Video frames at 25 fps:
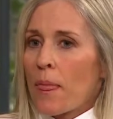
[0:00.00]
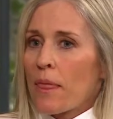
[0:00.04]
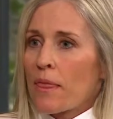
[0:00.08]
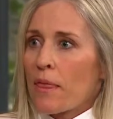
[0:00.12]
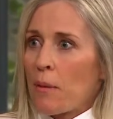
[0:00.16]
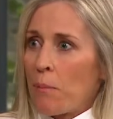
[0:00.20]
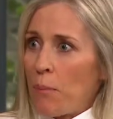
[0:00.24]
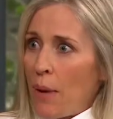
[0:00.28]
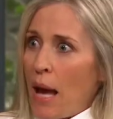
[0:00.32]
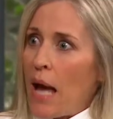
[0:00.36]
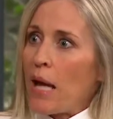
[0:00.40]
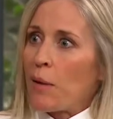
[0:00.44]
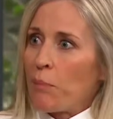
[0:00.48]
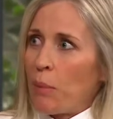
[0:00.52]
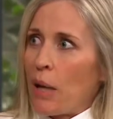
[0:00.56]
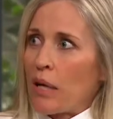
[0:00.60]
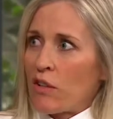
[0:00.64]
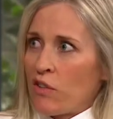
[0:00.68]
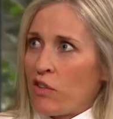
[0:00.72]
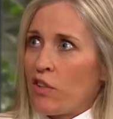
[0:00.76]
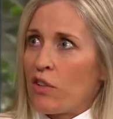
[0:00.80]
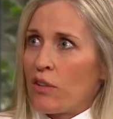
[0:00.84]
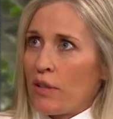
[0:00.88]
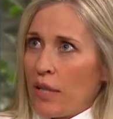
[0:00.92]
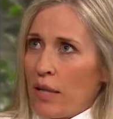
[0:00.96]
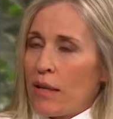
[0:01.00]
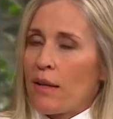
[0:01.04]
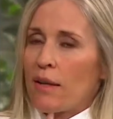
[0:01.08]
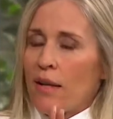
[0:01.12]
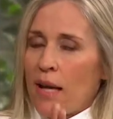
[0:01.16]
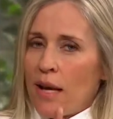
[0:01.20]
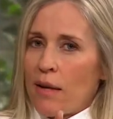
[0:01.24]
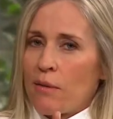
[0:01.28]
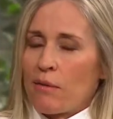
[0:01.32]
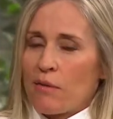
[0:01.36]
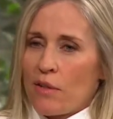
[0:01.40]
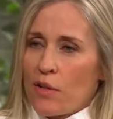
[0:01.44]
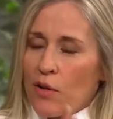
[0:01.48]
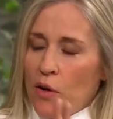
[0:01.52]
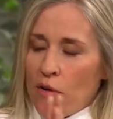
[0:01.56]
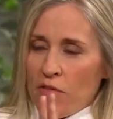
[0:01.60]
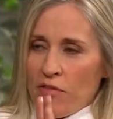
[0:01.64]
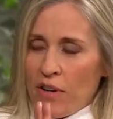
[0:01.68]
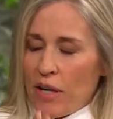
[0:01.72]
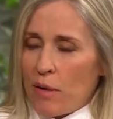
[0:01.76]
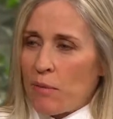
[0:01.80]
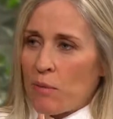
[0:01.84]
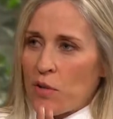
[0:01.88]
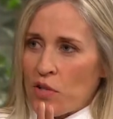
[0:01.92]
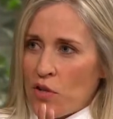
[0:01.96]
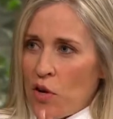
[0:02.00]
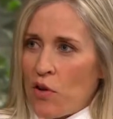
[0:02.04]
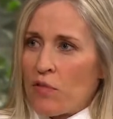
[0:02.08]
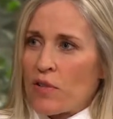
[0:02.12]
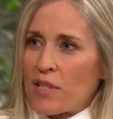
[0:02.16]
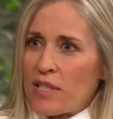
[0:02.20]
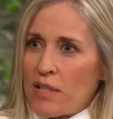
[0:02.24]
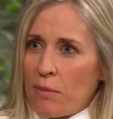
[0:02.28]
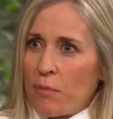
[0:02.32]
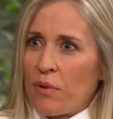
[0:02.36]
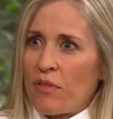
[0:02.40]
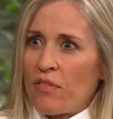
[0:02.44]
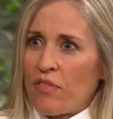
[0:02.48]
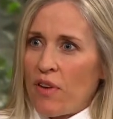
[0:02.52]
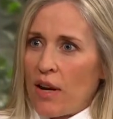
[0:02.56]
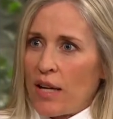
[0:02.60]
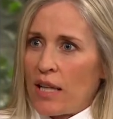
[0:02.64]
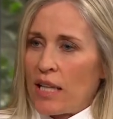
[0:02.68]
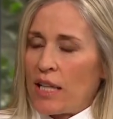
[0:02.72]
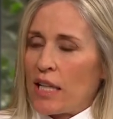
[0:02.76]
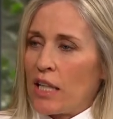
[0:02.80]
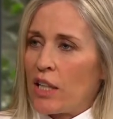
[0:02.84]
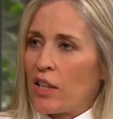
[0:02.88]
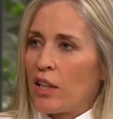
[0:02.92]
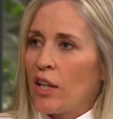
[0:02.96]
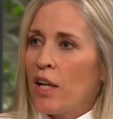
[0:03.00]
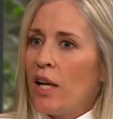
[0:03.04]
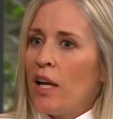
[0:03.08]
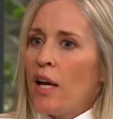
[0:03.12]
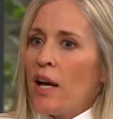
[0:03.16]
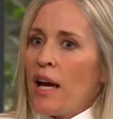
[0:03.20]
The bad bacteria, again, you know, I'm very much oversimplifying it here,